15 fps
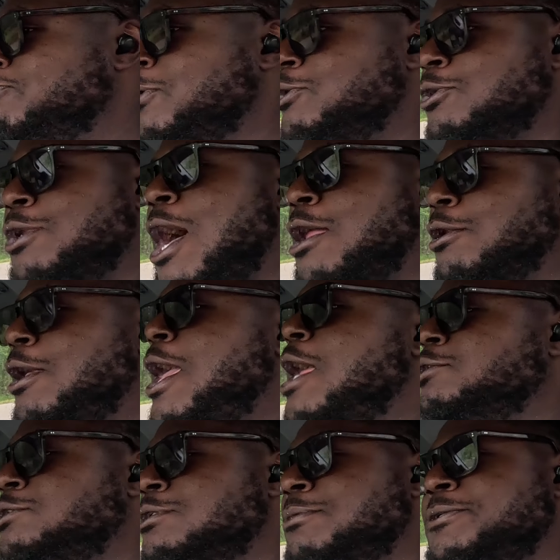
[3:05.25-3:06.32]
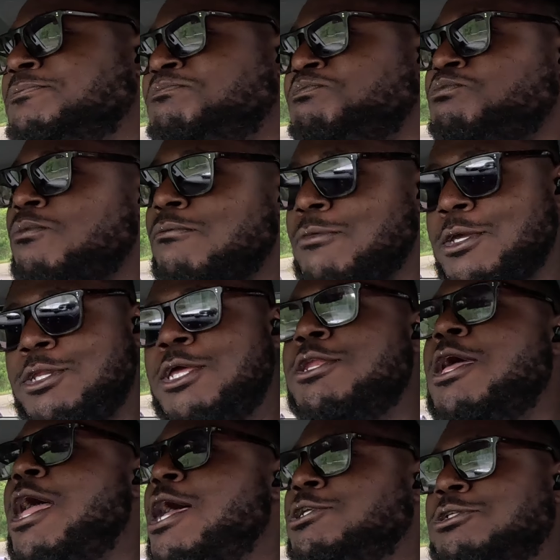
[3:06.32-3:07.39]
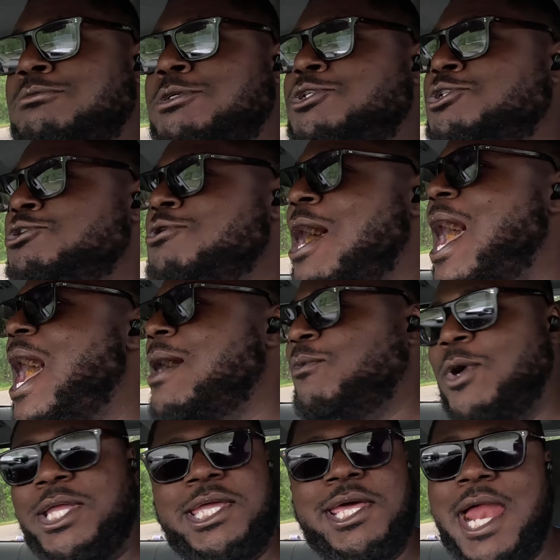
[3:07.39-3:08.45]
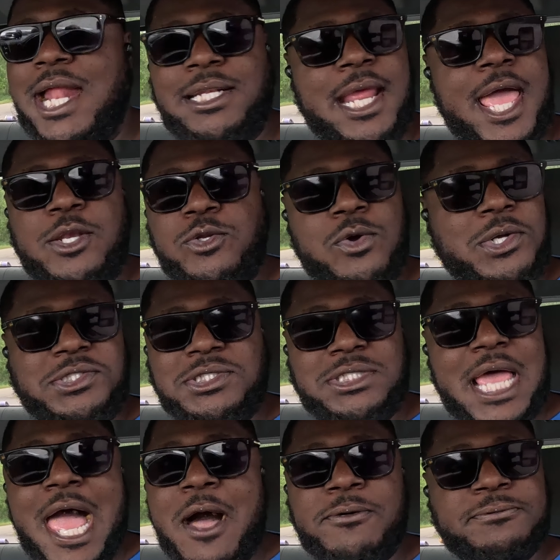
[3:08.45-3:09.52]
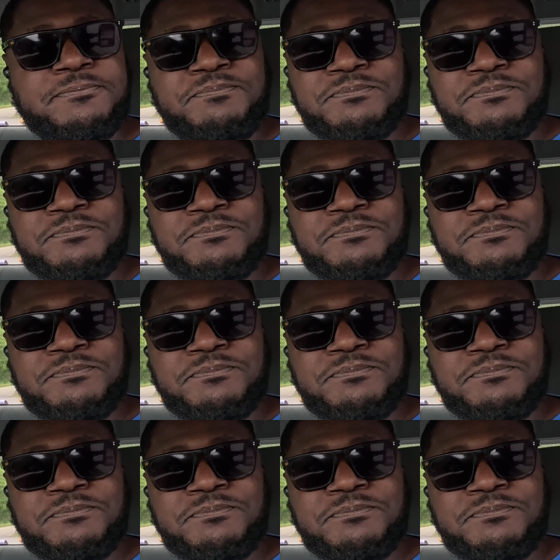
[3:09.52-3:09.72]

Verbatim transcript: fifty dollar estimate and then the estimate too high? Well, get out there and do it yourself.